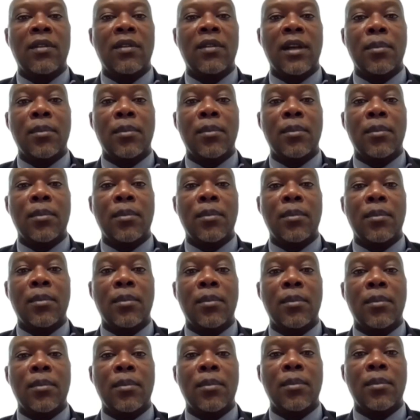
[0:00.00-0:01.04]
report,
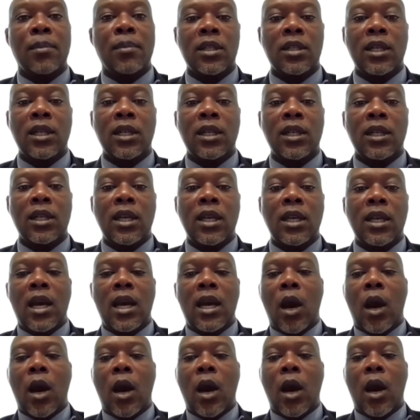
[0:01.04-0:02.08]
a one-page
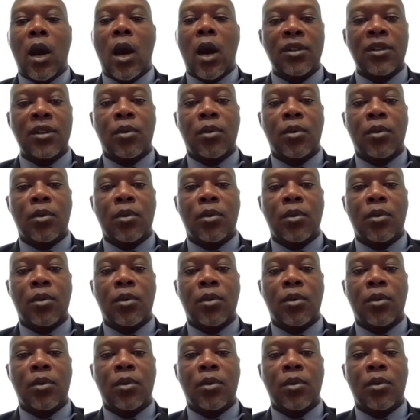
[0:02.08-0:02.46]
report on that